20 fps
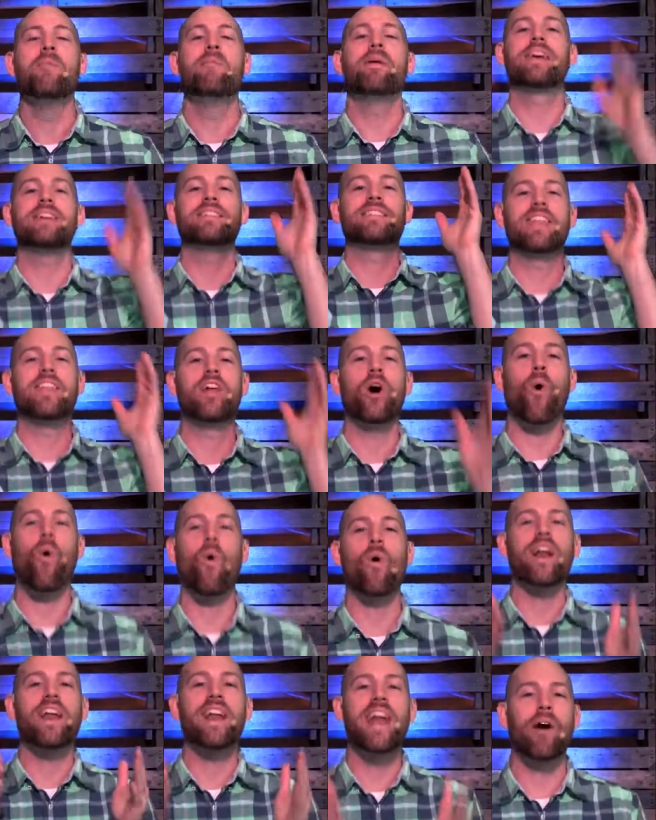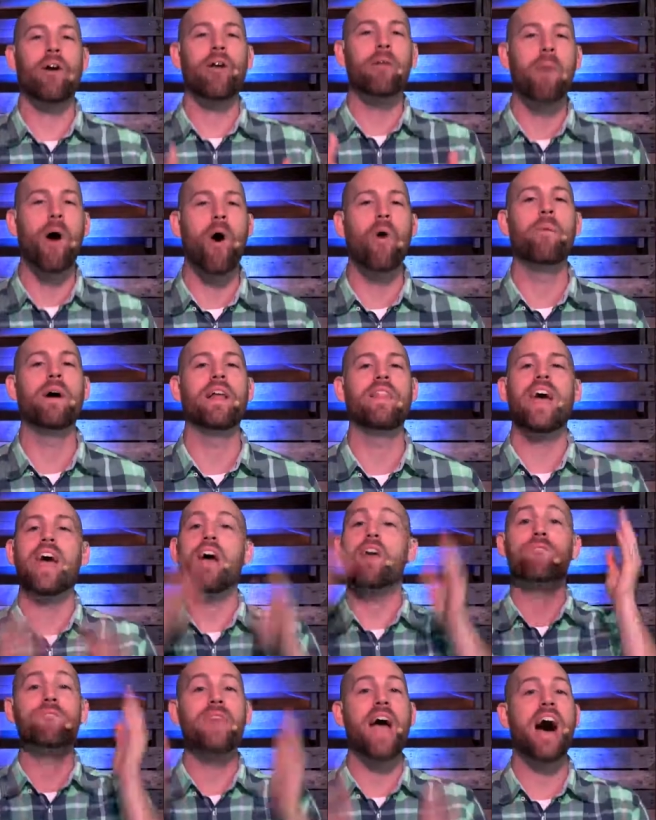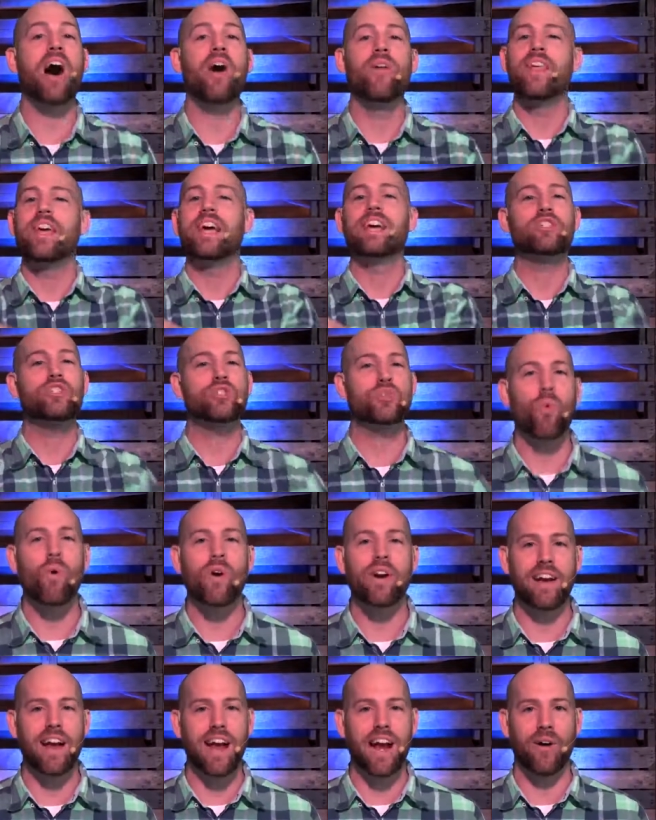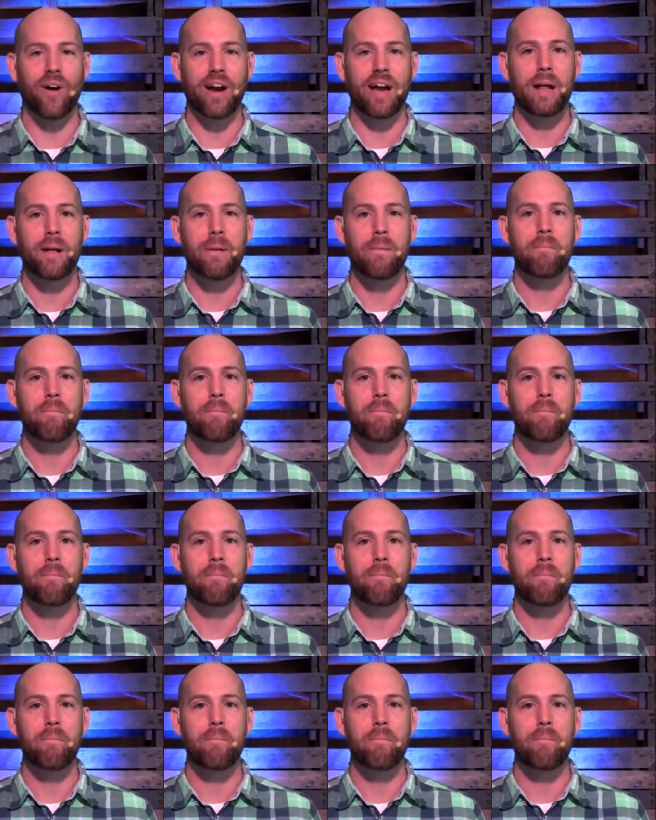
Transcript: because in the ordinary moment, they have found the extraordinary.